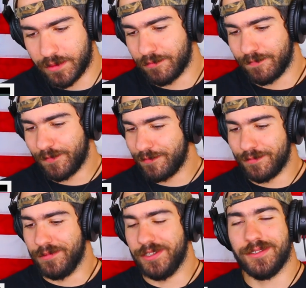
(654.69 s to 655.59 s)
But
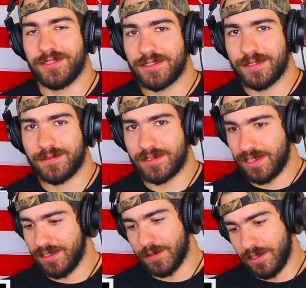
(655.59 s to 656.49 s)
when you
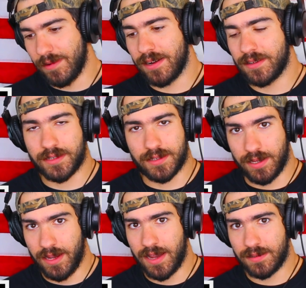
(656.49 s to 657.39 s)
sell as many records as
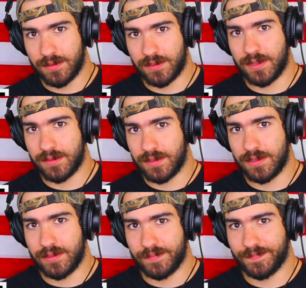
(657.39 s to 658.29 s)
he has, it sounds
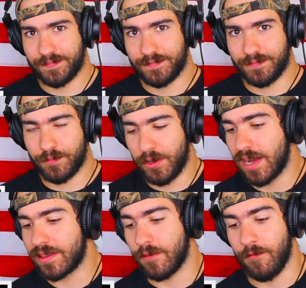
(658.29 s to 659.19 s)
like, when you
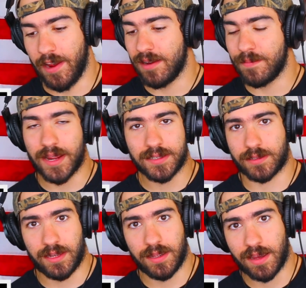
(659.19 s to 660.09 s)
got the fan base
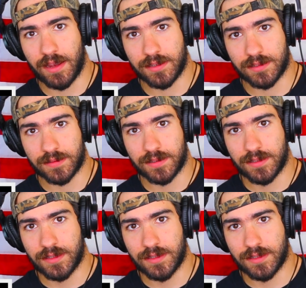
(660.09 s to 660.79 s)
that he has,